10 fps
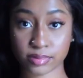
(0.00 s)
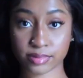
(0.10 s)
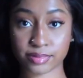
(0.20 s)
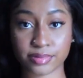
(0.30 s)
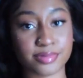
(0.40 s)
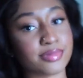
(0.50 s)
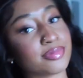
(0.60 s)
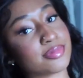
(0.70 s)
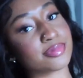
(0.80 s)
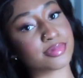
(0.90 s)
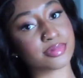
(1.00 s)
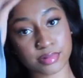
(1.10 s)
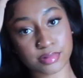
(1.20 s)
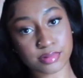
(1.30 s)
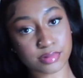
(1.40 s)

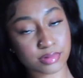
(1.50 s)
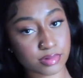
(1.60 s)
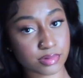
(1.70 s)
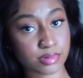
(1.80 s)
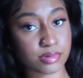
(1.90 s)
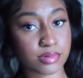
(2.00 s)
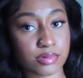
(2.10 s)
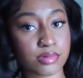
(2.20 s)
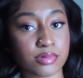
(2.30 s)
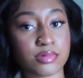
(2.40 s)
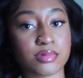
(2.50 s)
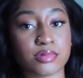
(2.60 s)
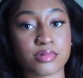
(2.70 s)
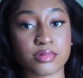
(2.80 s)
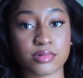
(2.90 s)

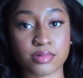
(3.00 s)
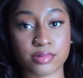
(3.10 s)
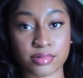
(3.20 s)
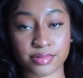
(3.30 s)
No one is speaking in this clip.